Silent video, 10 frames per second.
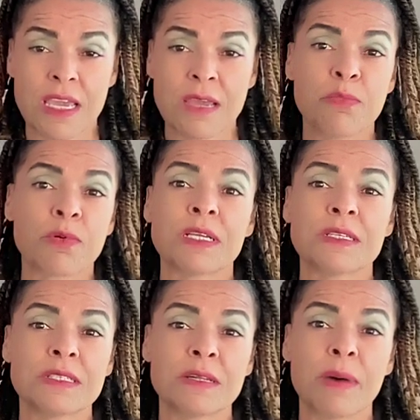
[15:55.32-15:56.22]
It
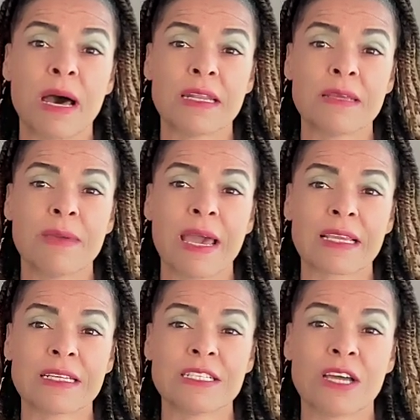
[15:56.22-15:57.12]
brings the body
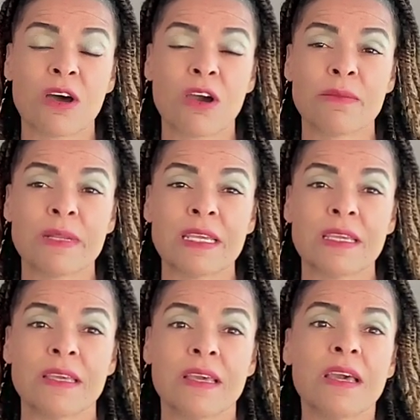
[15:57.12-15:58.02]
back into
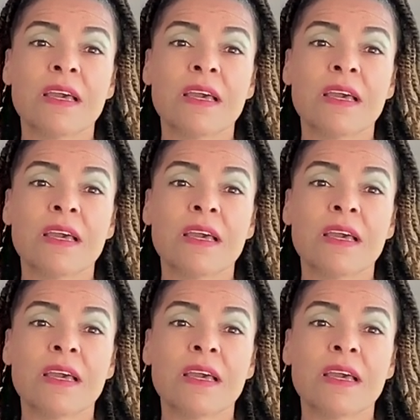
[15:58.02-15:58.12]
harmony,